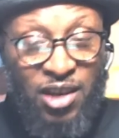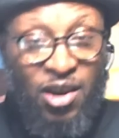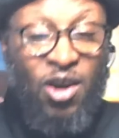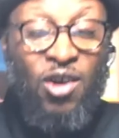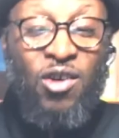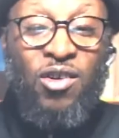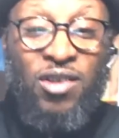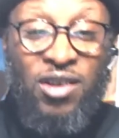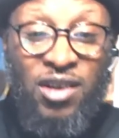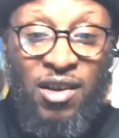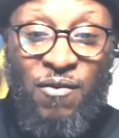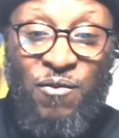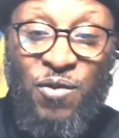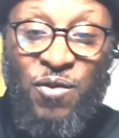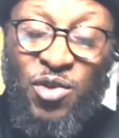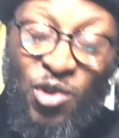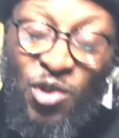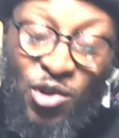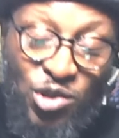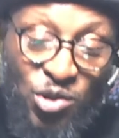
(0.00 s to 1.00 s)
Oh, for
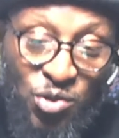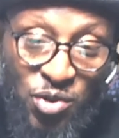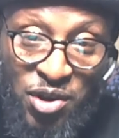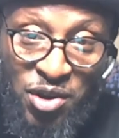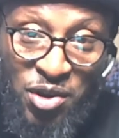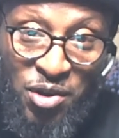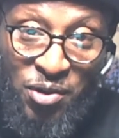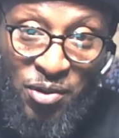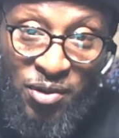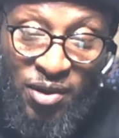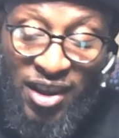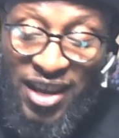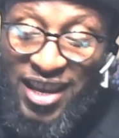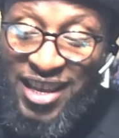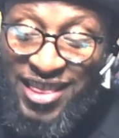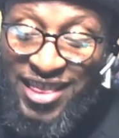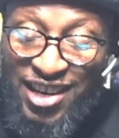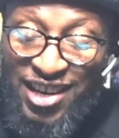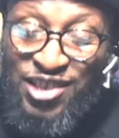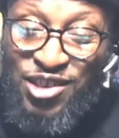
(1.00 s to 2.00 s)
those who are new,
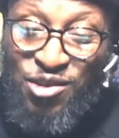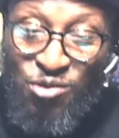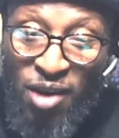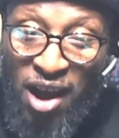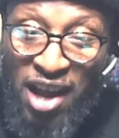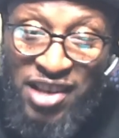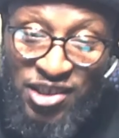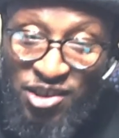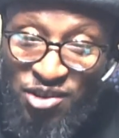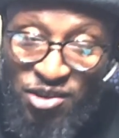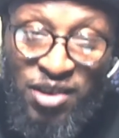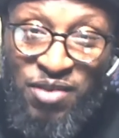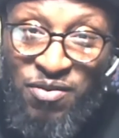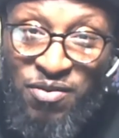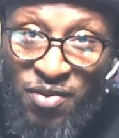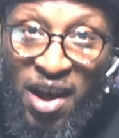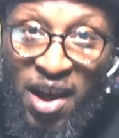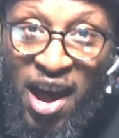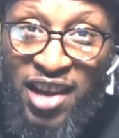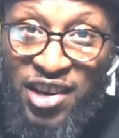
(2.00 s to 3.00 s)
these are wines that you can
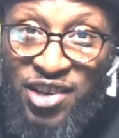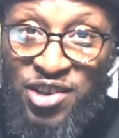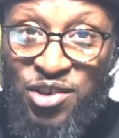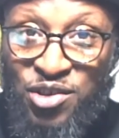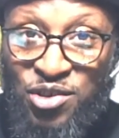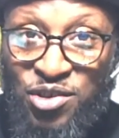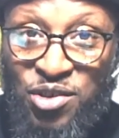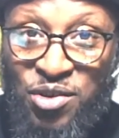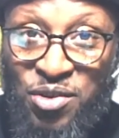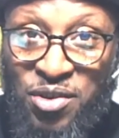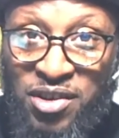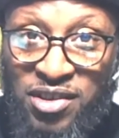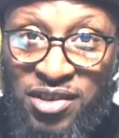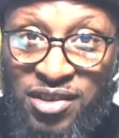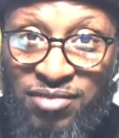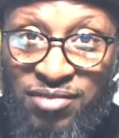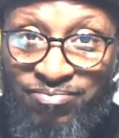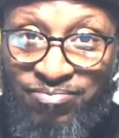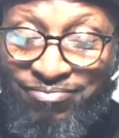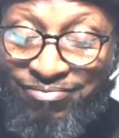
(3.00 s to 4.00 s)
find in your stores,
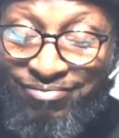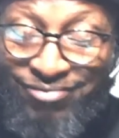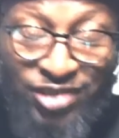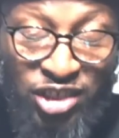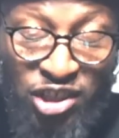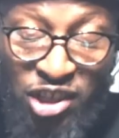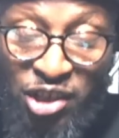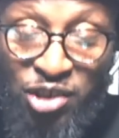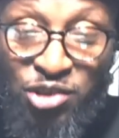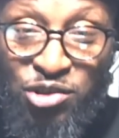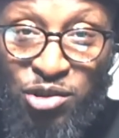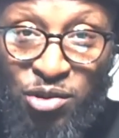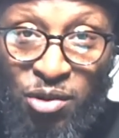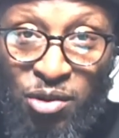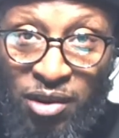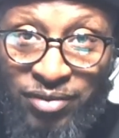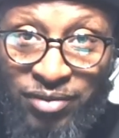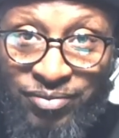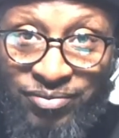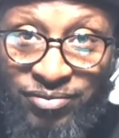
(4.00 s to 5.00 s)
your liquor store,
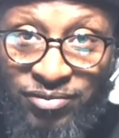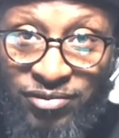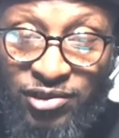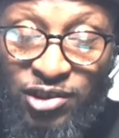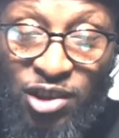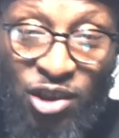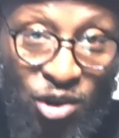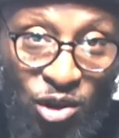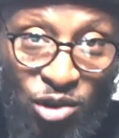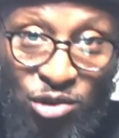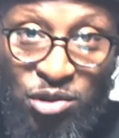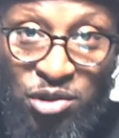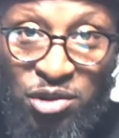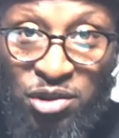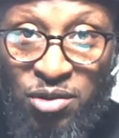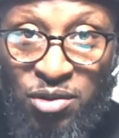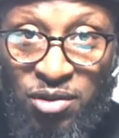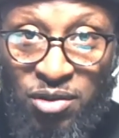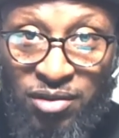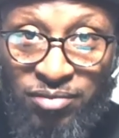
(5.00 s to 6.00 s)
your grocery
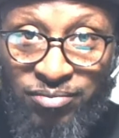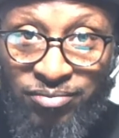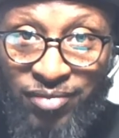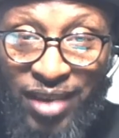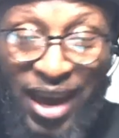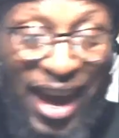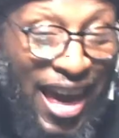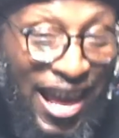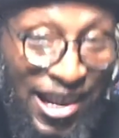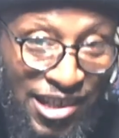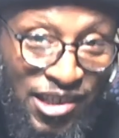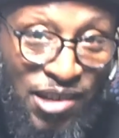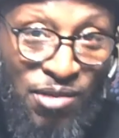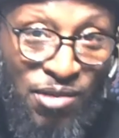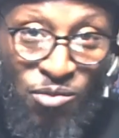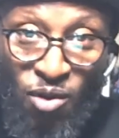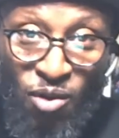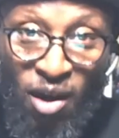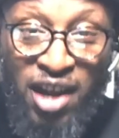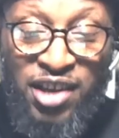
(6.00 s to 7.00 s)
store, and
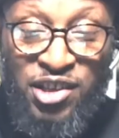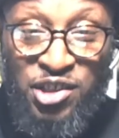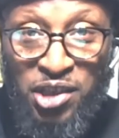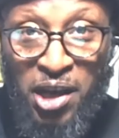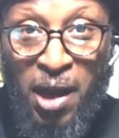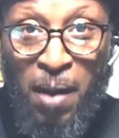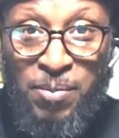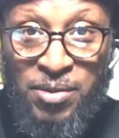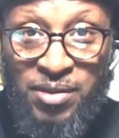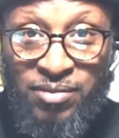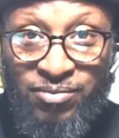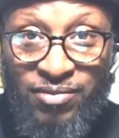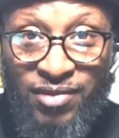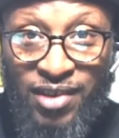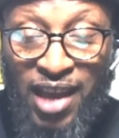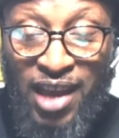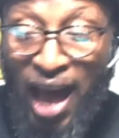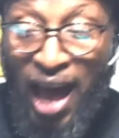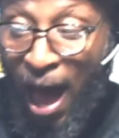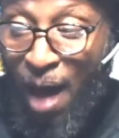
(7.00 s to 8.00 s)
some wine shops.
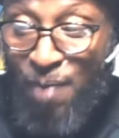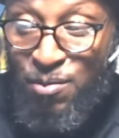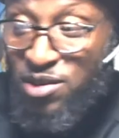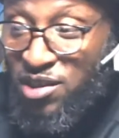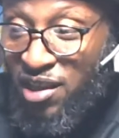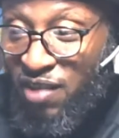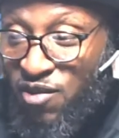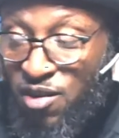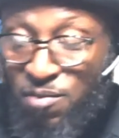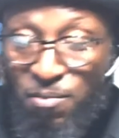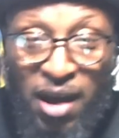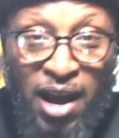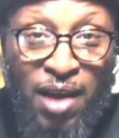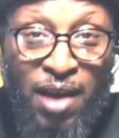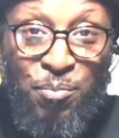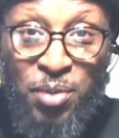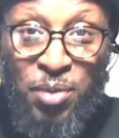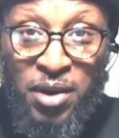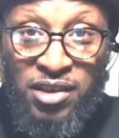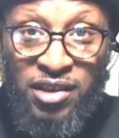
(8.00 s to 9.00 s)
I'm just giving you my
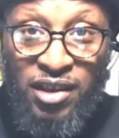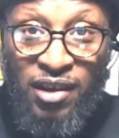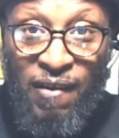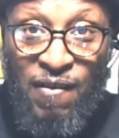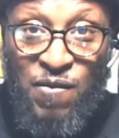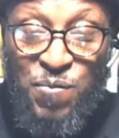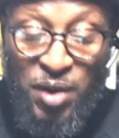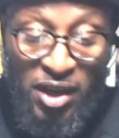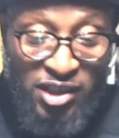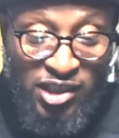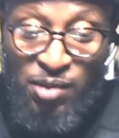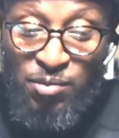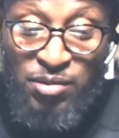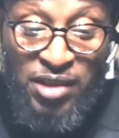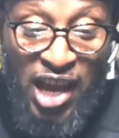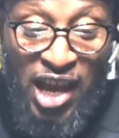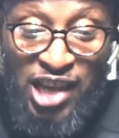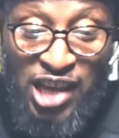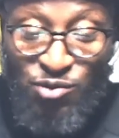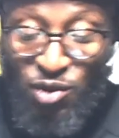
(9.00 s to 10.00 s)
opinion, because
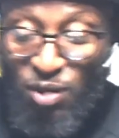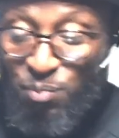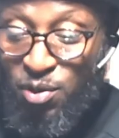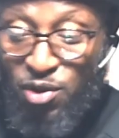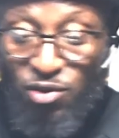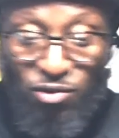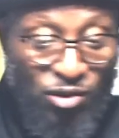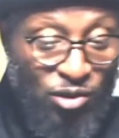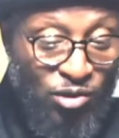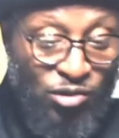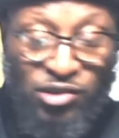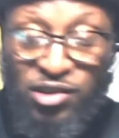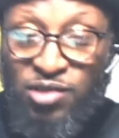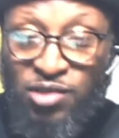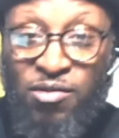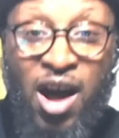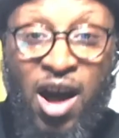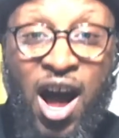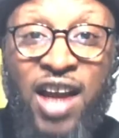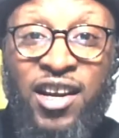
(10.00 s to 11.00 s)
sometimes we peruse the
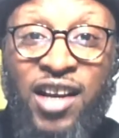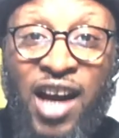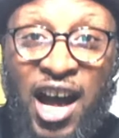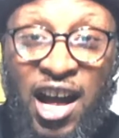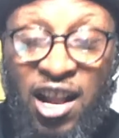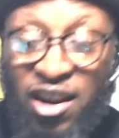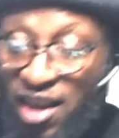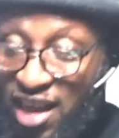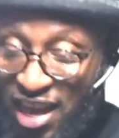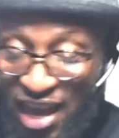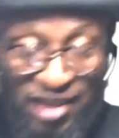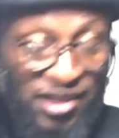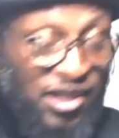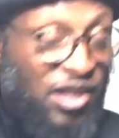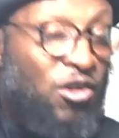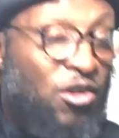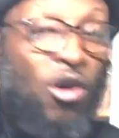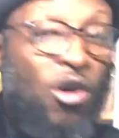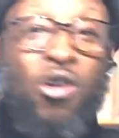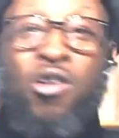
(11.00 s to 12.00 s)
wine aisle and
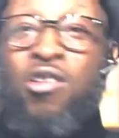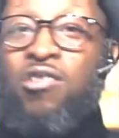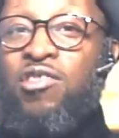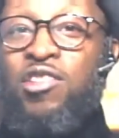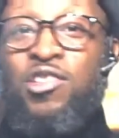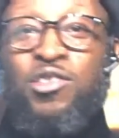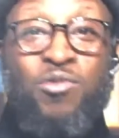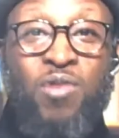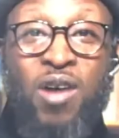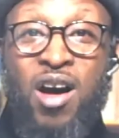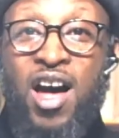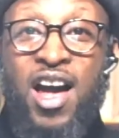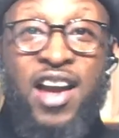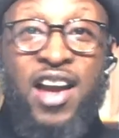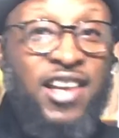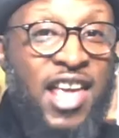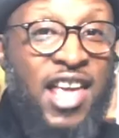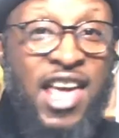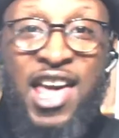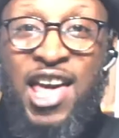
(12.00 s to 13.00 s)
see all this
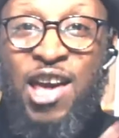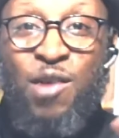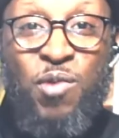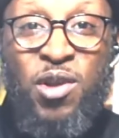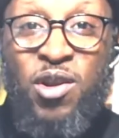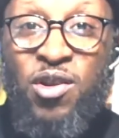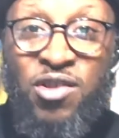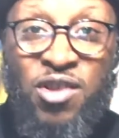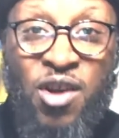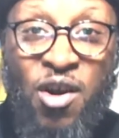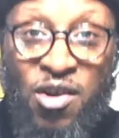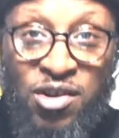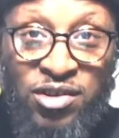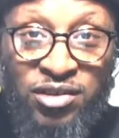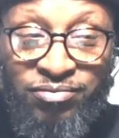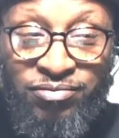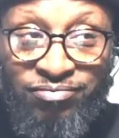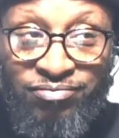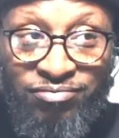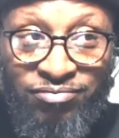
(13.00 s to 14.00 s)
wine, and we don't
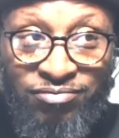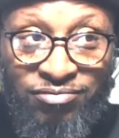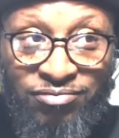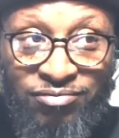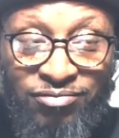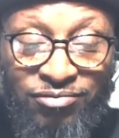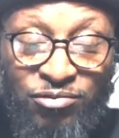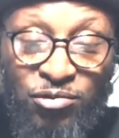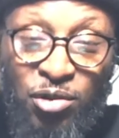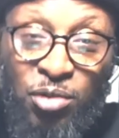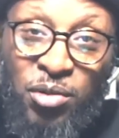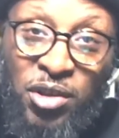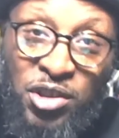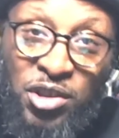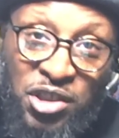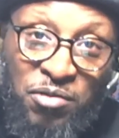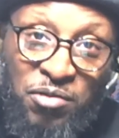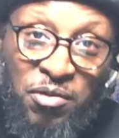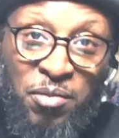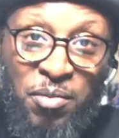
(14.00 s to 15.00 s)
know, well, what
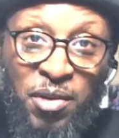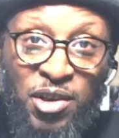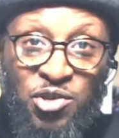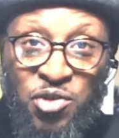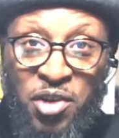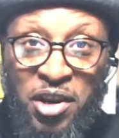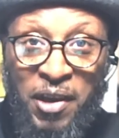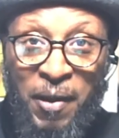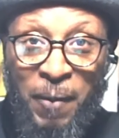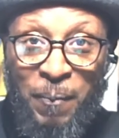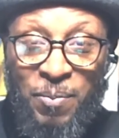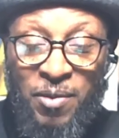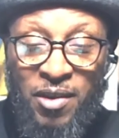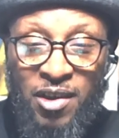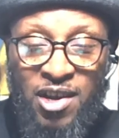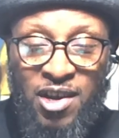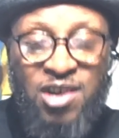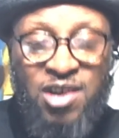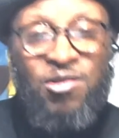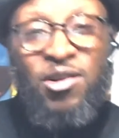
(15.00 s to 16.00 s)
should we be drinking?
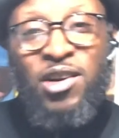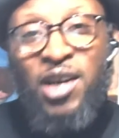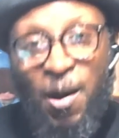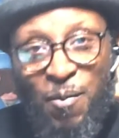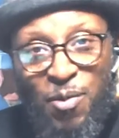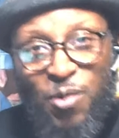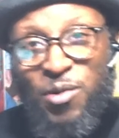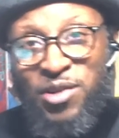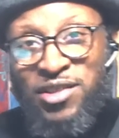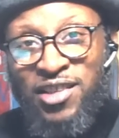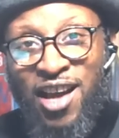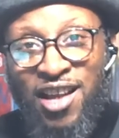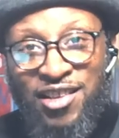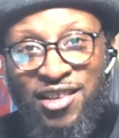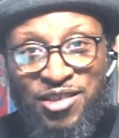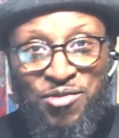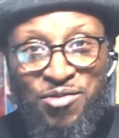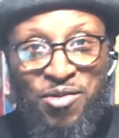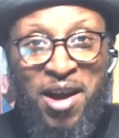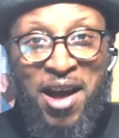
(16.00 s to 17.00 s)
Well, come to
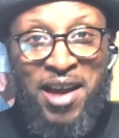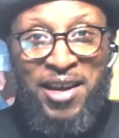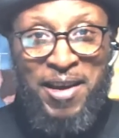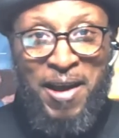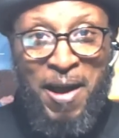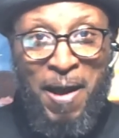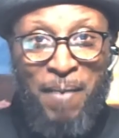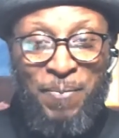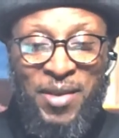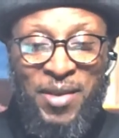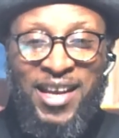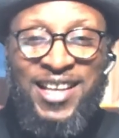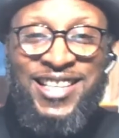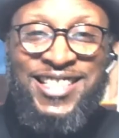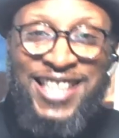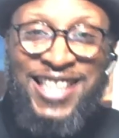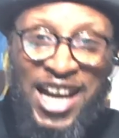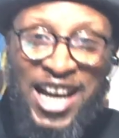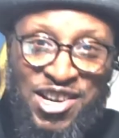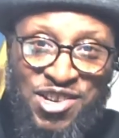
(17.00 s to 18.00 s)
Wisconsin Wine Guy.
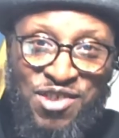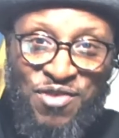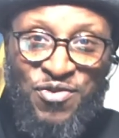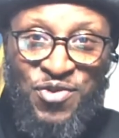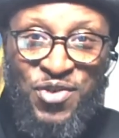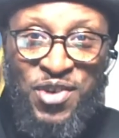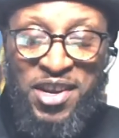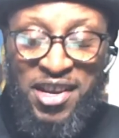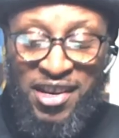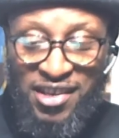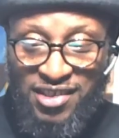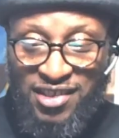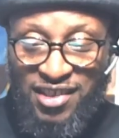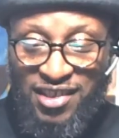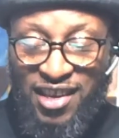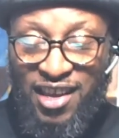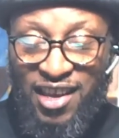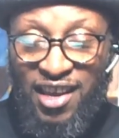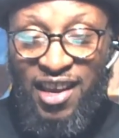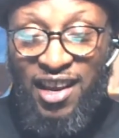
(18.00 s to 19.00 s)
Tell your friends,
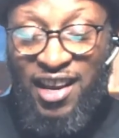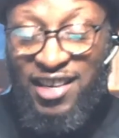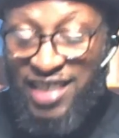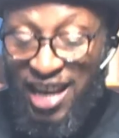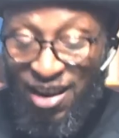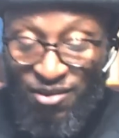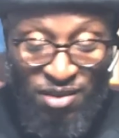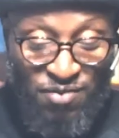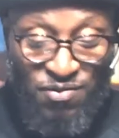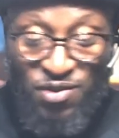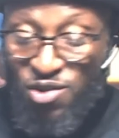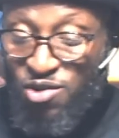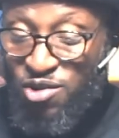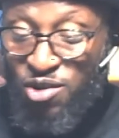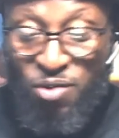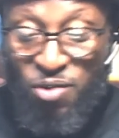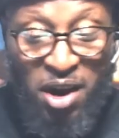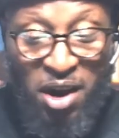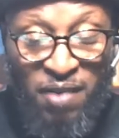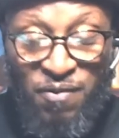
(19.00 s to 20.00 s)
because I review
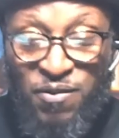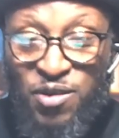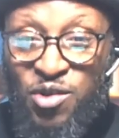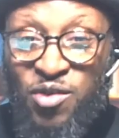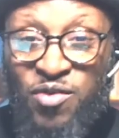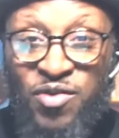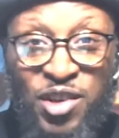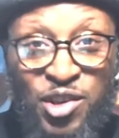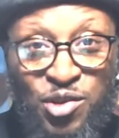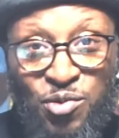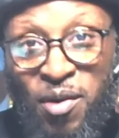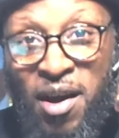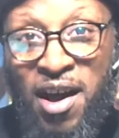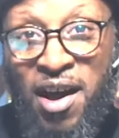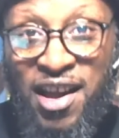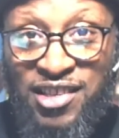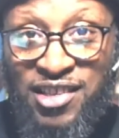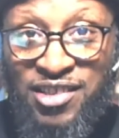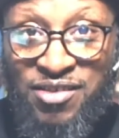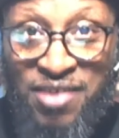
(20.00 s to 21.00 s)
quite a few of these
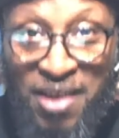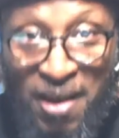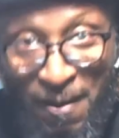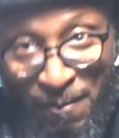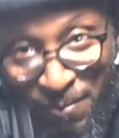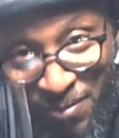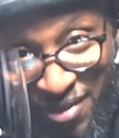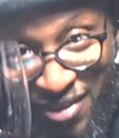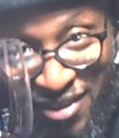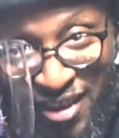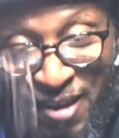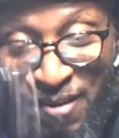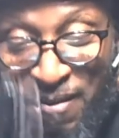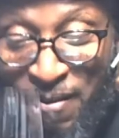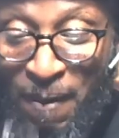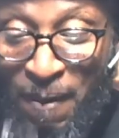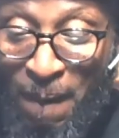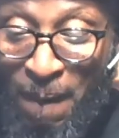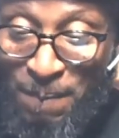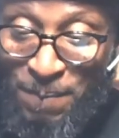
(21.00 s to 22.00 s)
wines, right? There you
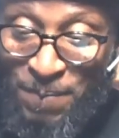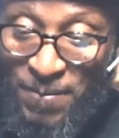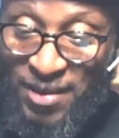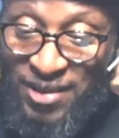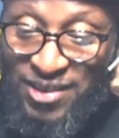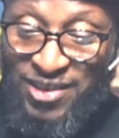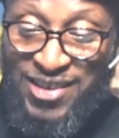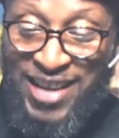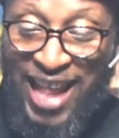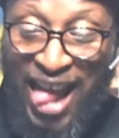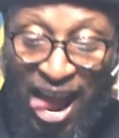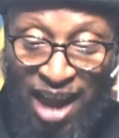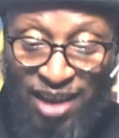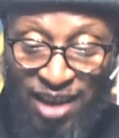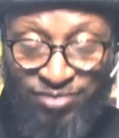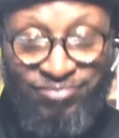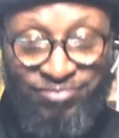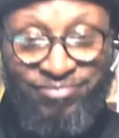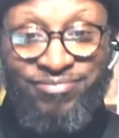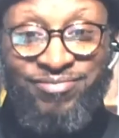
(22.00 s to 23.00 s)
go. So now
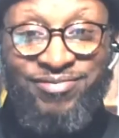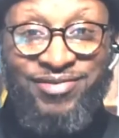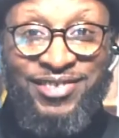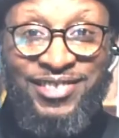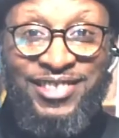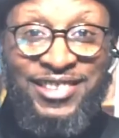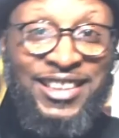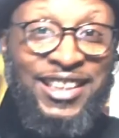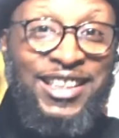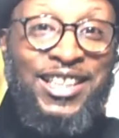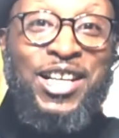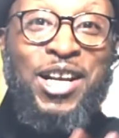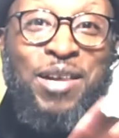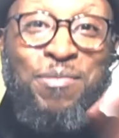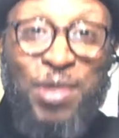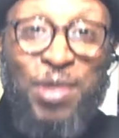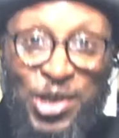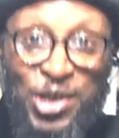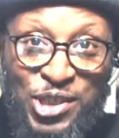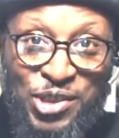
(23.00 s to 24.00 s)
that the
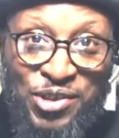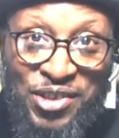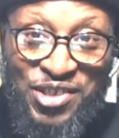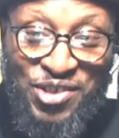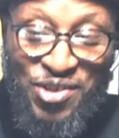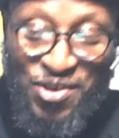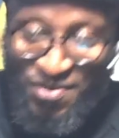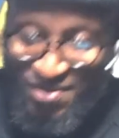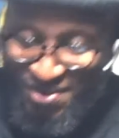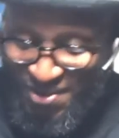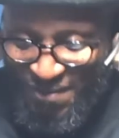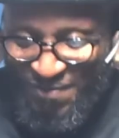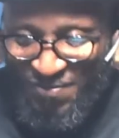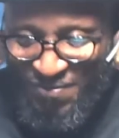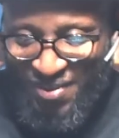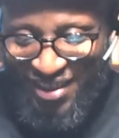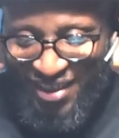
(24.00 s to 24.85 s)
commercial is over,